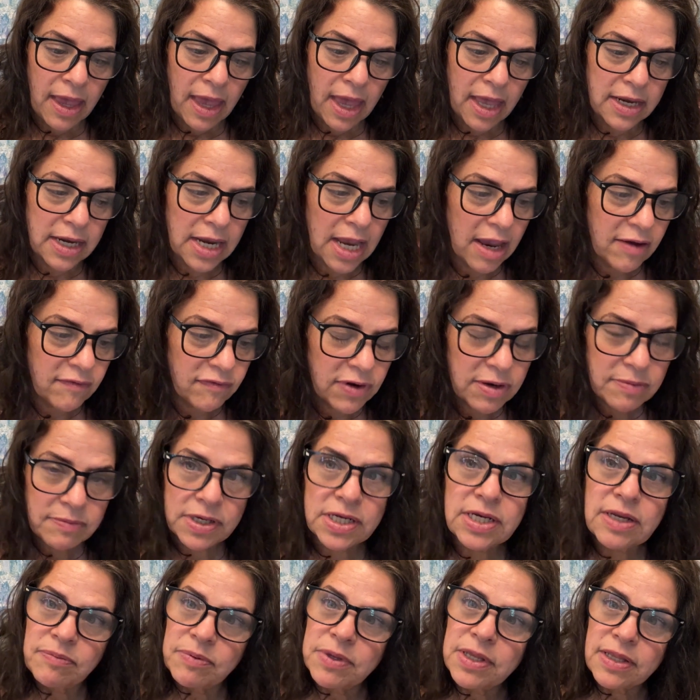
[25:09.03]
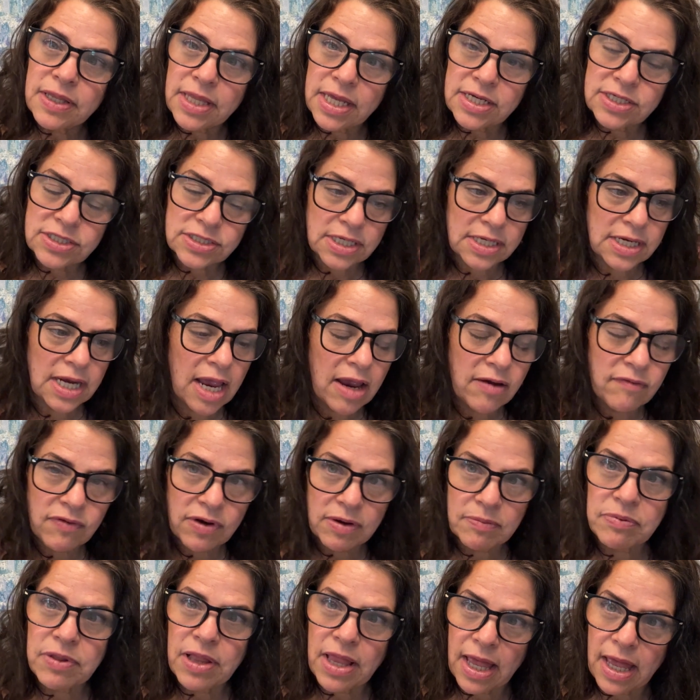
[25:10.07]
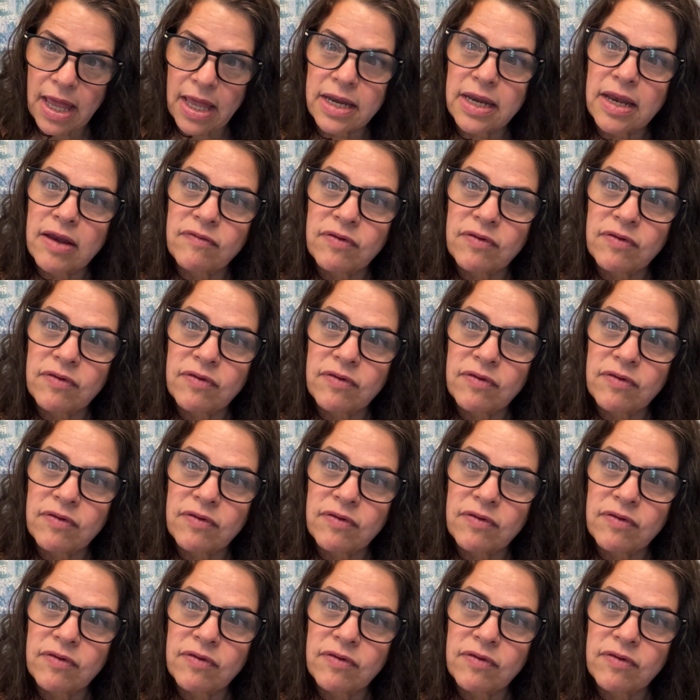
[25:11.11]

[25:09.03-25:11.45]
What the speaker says: And every manipulation, every plan